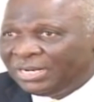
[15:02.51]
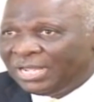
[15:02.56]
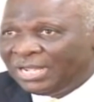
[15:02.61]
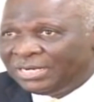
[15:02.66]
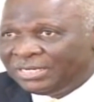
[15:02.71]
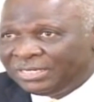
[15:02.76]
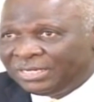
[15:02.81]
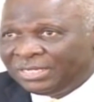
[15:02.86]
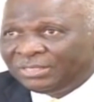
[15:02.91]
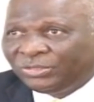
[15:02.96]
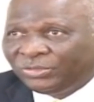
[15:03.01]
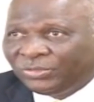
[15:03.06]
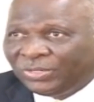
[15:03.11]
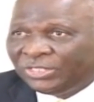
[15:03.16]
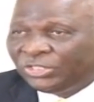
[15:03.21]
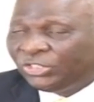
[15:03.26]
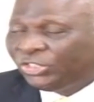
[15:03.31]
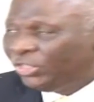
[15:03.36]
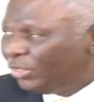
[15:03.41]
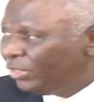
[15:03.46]
and
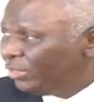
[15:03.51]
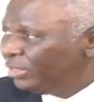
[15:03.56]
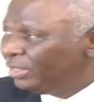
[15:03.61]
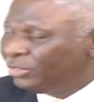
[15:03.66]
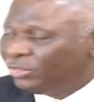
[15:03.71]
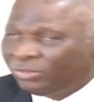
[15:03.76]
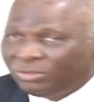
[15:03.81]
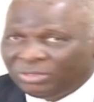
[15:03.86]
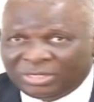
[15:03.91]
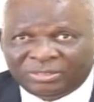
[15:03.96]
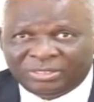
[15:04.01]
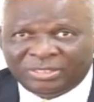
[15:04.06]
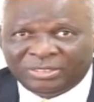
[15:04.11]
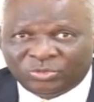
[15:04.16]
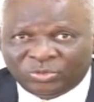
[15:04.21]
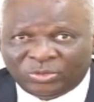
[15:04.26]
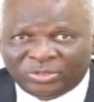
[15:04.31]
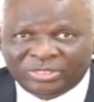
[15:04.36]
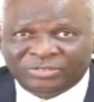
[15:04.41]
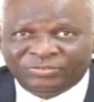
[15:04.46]
enjoy the
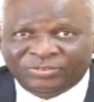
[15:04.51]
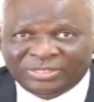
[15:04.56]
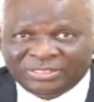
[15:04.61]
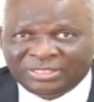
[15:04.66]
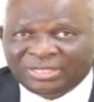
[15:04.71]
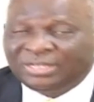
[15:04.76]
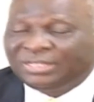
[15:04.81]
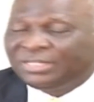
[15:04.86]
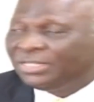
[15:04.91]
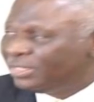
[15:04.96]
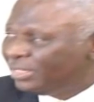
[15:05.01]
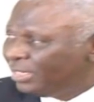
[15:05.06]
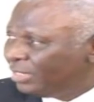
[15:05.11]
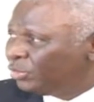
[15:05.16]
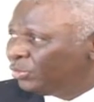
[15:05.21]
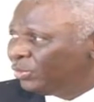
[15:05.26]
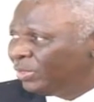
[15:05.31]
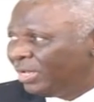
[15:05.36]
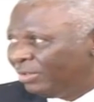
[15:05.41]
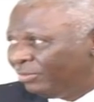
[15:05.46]
tourist facilities
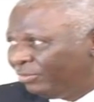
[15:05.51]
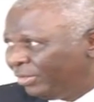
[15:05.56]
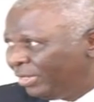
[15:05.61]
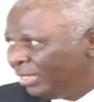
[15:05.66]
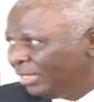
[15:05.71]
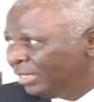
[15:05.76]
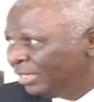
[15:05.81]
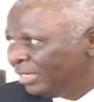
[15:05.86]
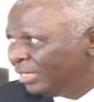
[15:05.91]
that you have here.